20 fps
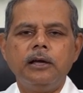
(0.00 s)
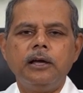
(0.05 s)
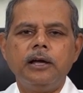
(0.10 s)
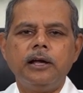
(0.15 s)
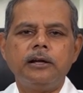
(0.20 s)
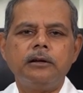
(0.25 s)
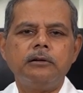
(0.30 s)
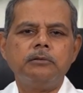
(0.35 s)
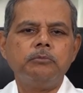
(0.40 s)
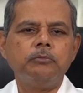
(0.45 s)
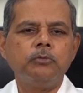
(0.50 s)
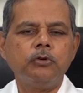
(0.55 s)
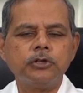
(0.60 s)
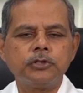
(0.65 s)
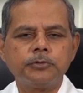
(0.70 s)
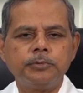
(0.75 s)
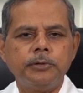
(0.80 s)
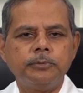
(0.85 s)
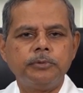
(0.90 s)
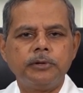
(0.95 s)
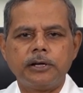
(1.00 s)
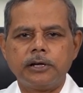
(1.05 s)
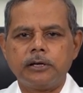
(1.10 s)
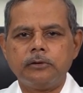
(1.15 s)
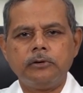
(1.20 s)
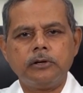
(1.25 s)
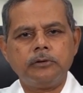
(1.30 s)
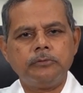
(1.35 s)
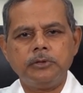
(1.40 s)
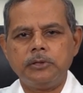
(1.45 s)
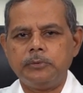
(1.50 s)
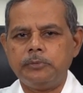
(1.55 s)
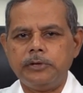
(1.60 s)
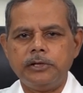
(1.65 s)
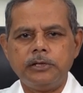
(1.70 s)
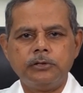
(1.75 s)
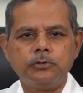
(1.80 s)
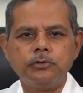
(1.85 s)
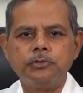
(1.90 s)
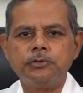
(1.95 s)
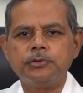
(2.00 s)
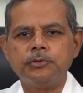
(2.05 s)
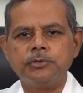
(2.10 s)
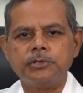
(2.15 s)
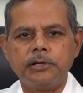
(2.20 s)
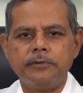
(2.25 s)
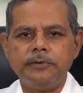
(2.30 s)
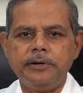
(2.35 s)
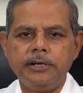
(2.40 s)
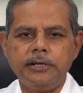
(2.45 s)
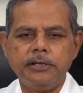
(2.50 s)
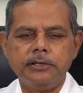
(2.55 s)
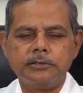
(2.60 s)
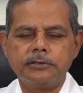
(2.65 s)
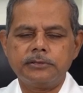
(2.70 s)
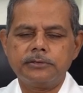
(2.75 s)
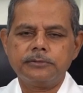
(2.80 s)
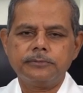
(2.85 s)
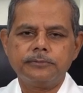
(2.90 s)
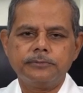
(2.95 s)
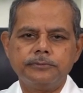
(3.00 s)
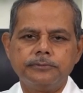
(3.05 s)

and most people recover within 2 to 7 days.